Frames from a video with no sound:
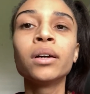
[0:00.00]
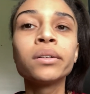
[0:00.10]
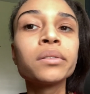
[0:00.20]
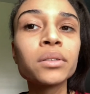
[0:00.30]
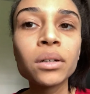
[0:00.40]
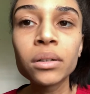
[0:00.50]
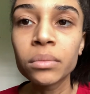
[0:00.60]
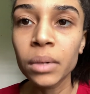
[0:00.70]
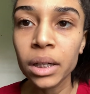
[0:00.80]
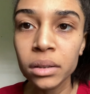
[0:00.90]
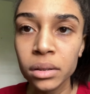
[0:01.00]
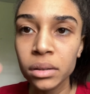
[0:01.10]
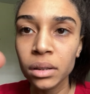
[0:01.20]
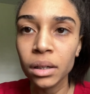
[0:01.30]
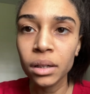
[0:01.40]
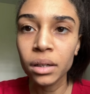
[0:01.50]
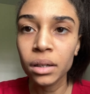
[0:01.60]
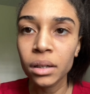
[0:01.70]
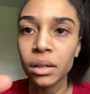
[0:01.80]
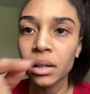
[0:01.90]
So my
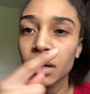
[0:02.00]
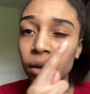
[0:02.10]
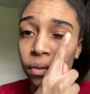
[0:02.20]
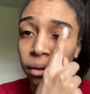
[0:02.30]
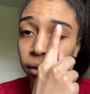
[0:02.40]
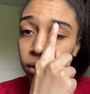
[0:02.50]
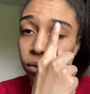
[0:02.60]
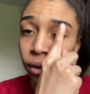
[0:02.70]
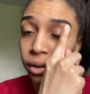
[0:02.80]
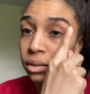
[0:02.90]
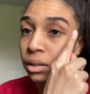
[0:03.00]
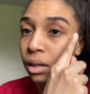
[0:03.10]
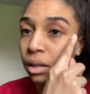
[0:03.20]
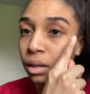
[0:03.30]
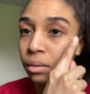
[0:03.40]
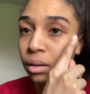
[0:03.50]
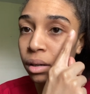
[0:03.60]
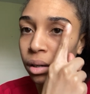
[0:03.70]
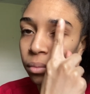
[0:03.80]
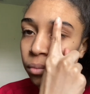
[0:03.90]
skin, I have very dry skin,
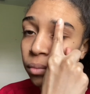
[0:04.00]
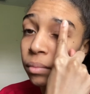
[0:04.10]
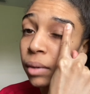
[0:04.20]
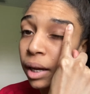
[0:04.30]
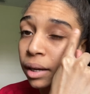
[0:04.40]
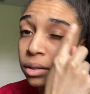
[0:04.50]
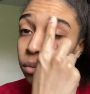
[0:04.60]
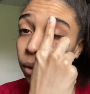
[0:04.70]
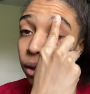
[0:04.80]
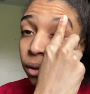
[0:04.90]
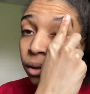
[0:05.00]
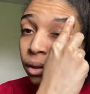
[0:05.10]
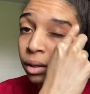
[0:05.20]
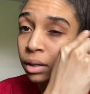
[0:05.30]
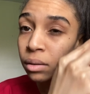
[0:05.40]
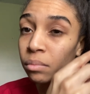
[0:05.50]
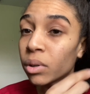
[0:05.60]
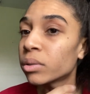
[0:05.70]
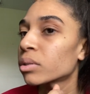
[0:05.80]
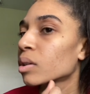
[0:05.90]
my eczema
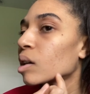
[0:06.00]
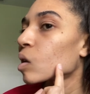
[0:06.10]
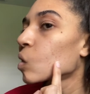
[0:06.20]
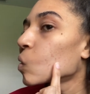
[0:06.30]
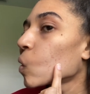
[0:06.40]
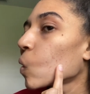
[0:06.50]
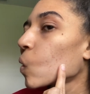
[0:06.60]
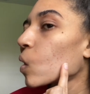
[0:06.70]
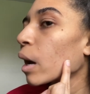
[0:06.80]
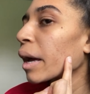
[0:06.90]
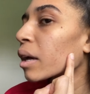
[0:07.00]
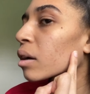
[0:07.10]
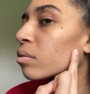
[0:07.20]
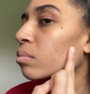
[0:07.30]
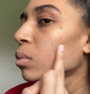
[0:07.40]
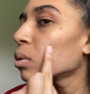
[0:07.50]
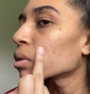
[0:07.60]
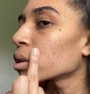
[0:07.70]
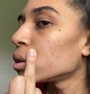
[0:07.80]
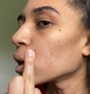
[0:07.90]
mostly. I have
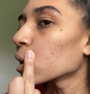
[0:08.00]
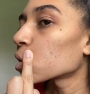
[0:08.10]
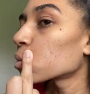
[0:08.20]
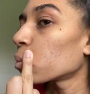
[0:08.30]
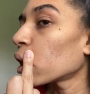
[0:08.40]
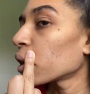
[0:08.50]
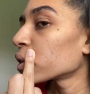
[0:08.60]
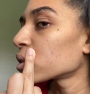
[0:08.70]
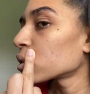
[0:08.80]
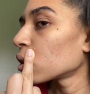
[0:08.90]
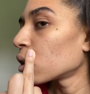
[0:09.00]
mostly dark spots,